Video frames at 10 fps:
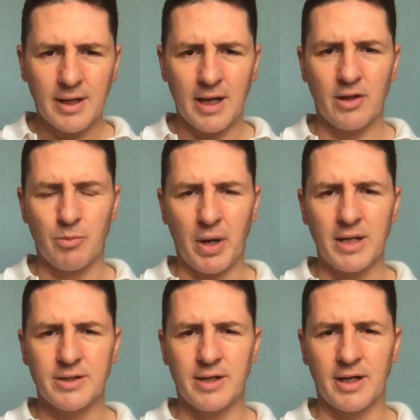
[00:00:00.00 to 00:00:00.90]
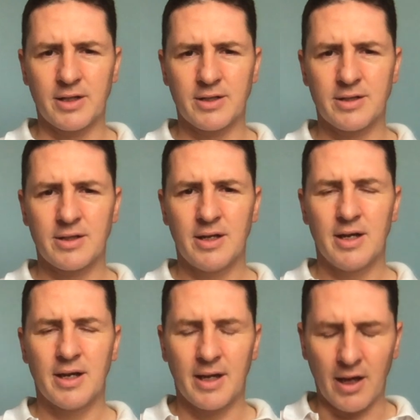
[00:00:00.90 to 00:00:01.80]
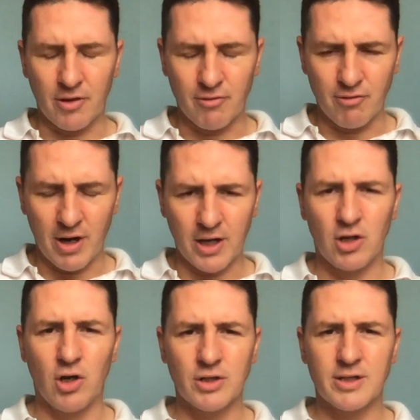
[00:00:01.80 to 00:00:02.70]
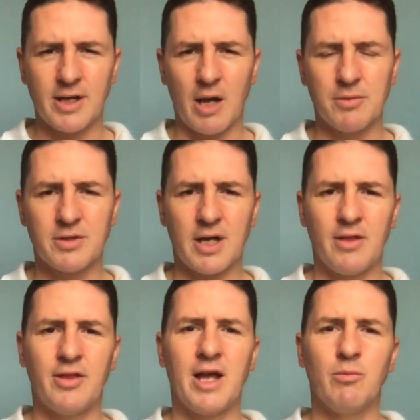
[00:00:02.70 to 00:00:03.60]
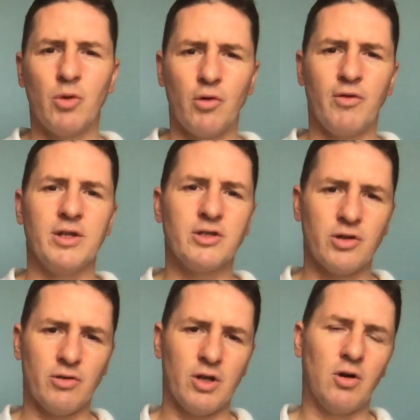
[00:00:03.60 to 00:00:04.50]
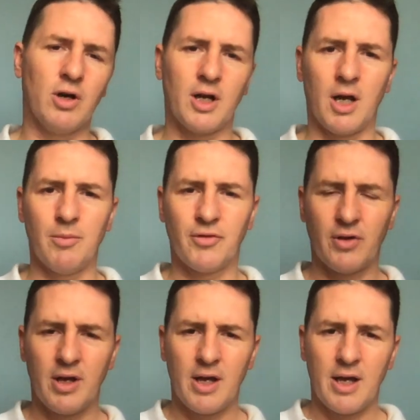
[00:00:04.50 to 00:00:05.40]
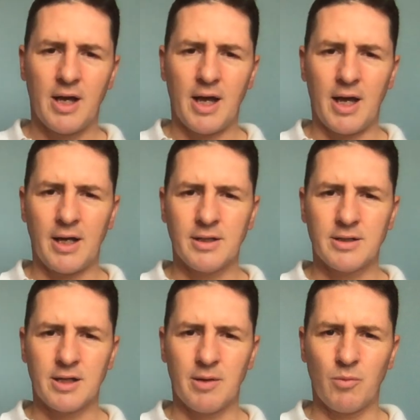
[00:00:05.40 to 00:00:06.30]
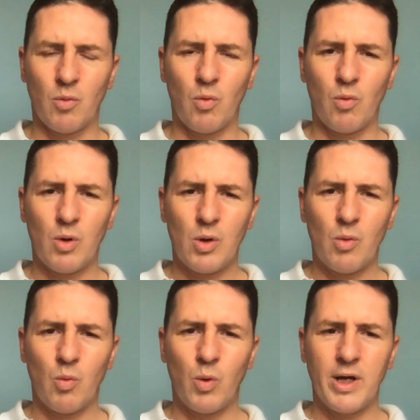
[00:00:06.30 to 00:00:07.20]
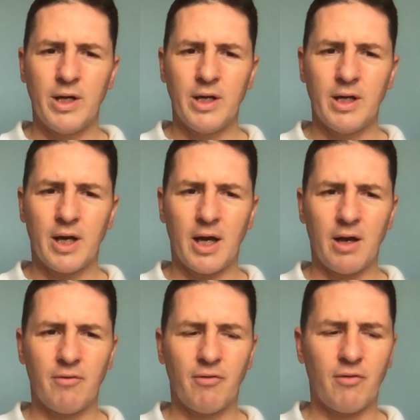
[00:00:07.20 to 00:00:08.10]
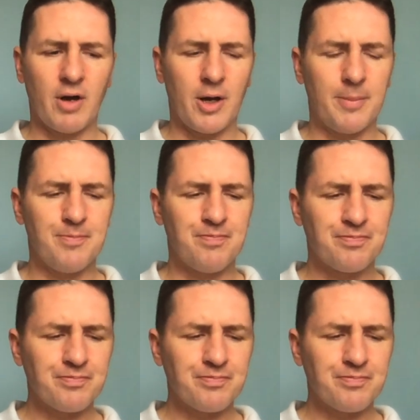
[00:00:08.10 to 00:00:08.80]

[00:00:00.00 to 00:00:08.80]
get the basics, get the right concepts, and then move into the longer clubs. And we have I'm